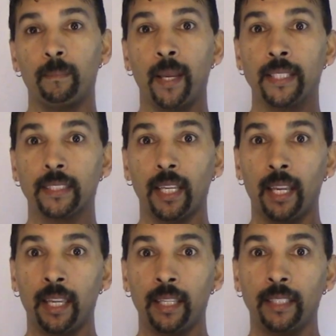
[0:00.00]
bass
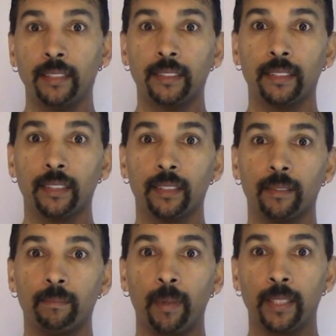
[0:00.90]
A's,
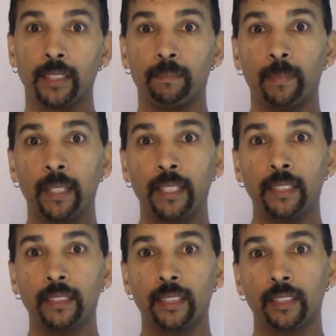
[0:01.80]
bass
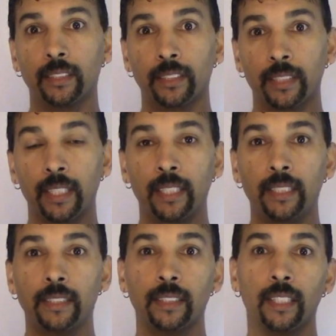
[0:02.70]
B's,
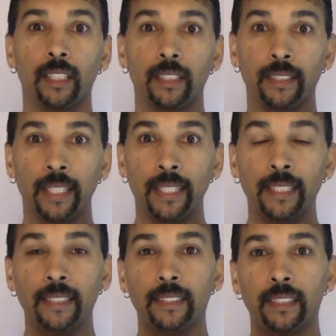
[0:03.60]
C's,
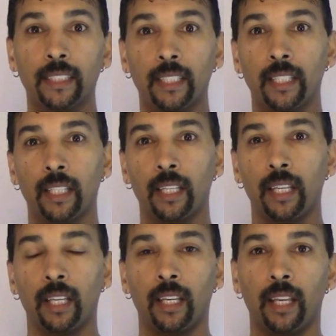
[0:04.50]
D's.
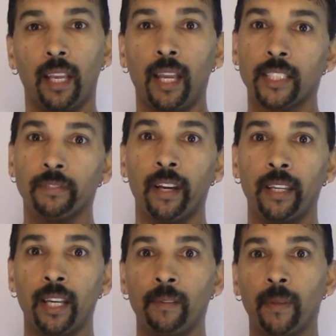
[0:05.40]
As of right
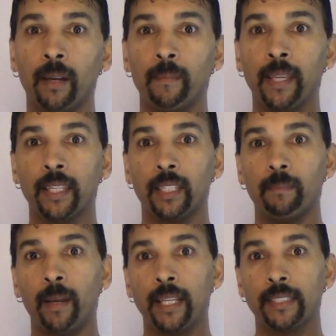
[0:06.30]
now, I'm not making the
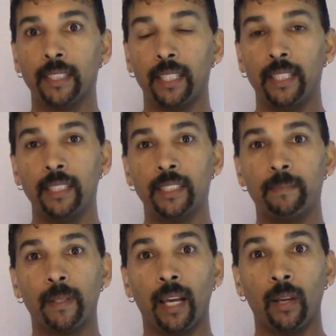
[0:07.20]
bass E's,
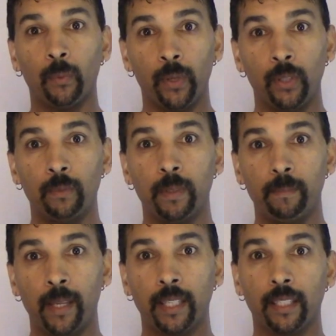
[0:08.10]
but I will be
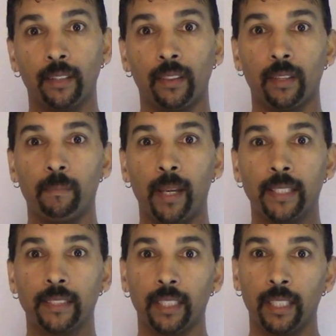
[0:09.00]
making the
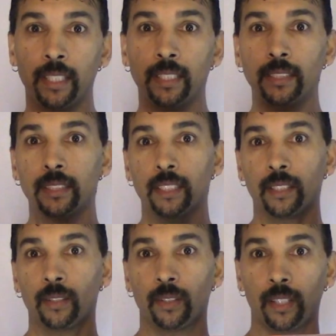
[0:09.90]
bass E's
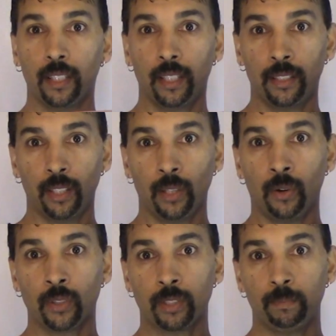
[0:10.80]
in the
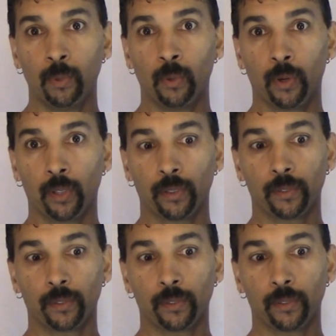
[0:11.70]
large bore.